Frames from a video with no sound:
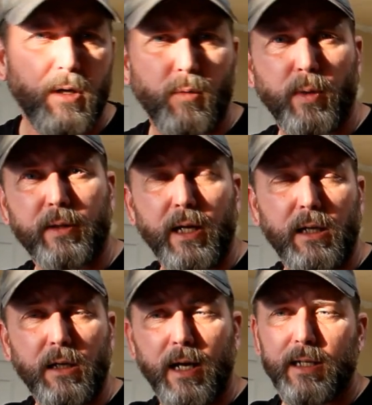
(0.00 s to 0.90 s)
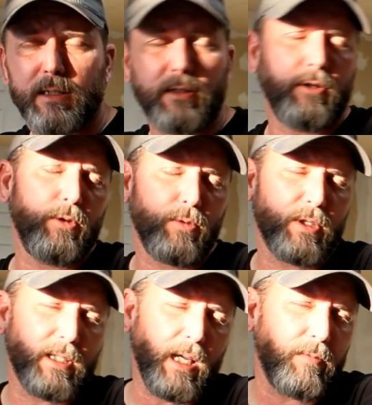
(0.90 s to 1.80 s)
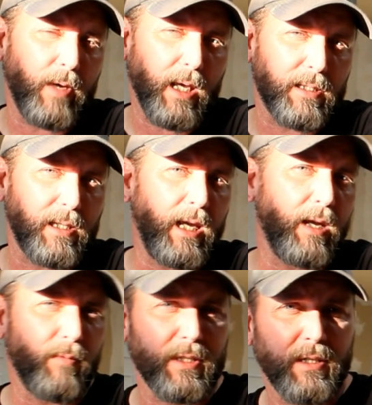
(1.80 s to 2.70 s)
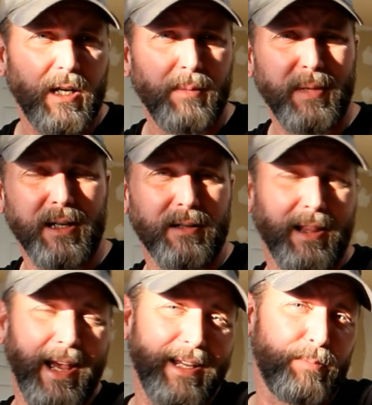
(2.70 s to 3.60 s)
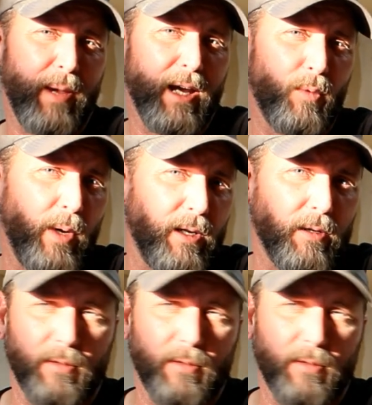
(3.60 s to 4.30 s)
with a nice new Stayfast canvas top and a glass back window